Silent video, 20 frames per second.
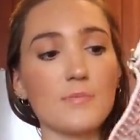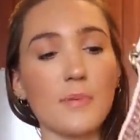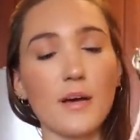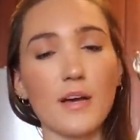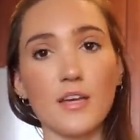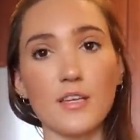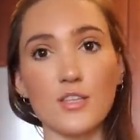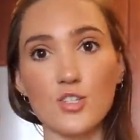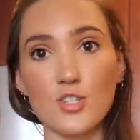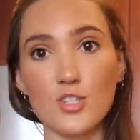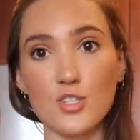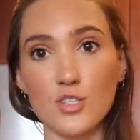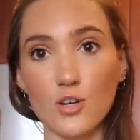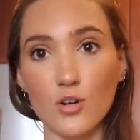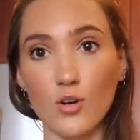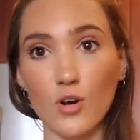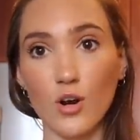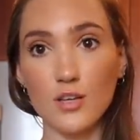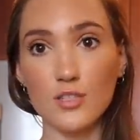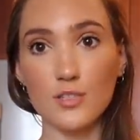but it's just a
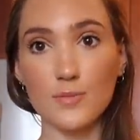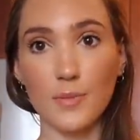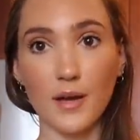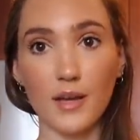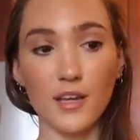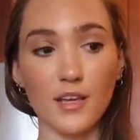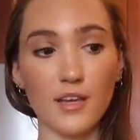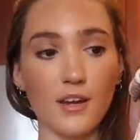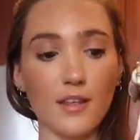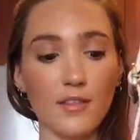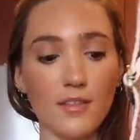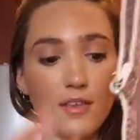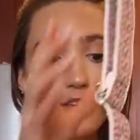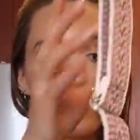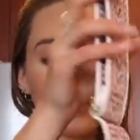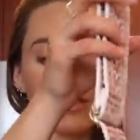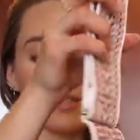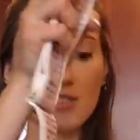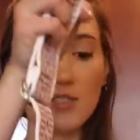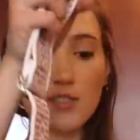crossbody, and I
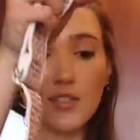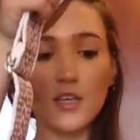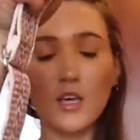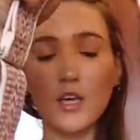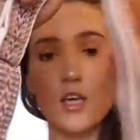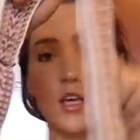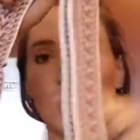think it's